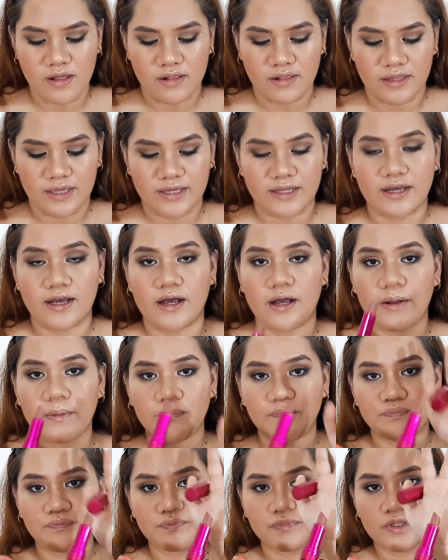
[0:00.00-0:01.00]
like a
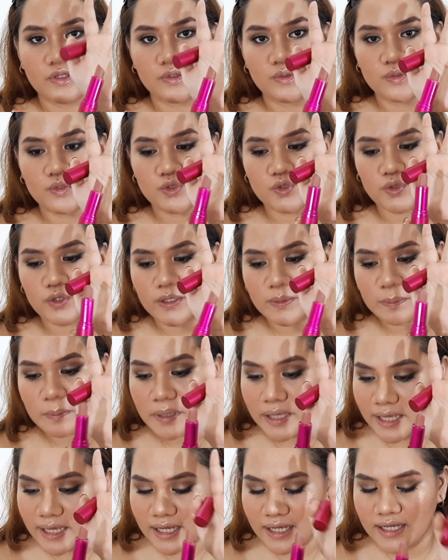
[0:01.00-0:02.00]
neutral
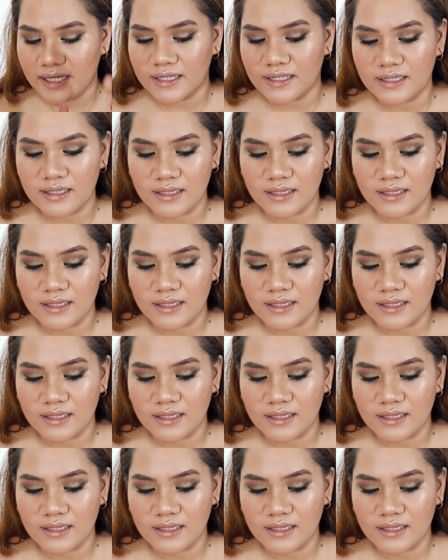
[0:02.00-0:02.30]
pink.